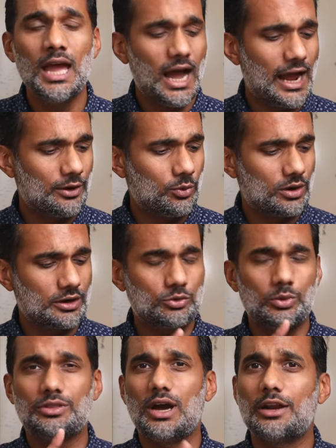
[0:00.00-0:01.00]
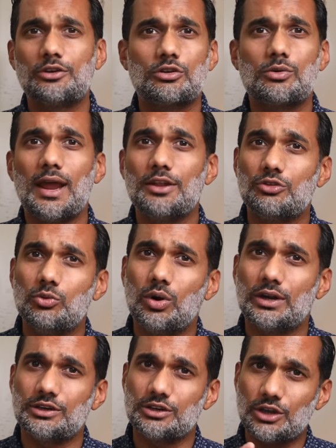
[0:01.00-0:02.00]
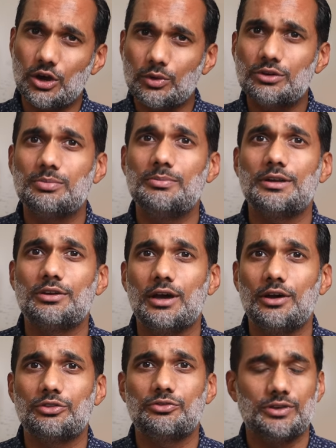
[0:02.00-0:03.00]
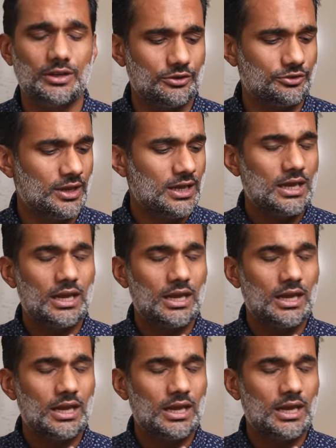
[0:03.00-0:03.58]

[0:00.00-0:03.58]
I worked with undergrads who wanted to go into mental health fields,